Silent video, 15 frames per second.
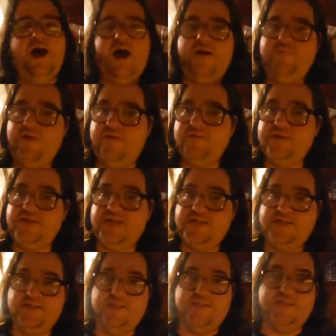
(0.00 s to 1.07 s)
I've never
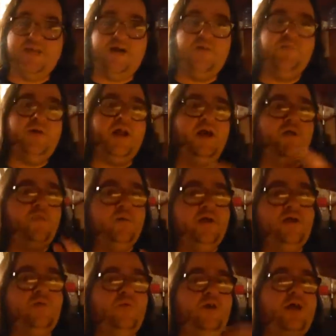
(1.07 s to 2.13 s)
tested this out, but I
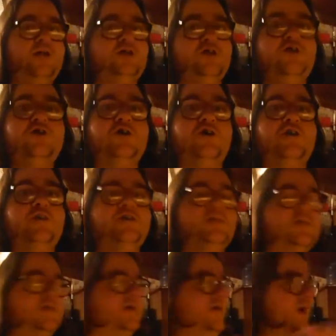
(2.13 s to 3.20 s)
will when I do cook
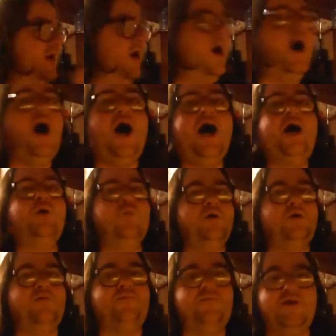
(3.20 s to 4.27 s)
this. I
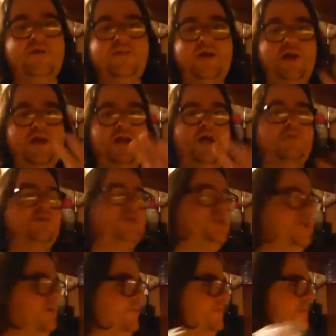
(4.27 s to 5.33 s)
will film it and I will
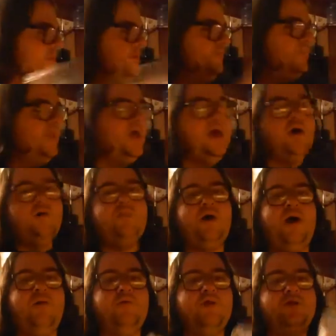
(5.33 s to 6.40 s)
share it with you.
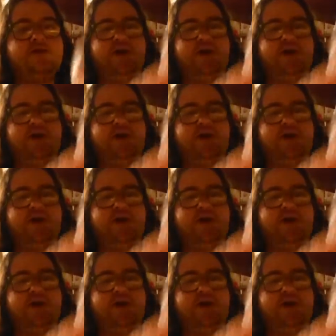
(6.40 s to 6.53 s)
But I'm going to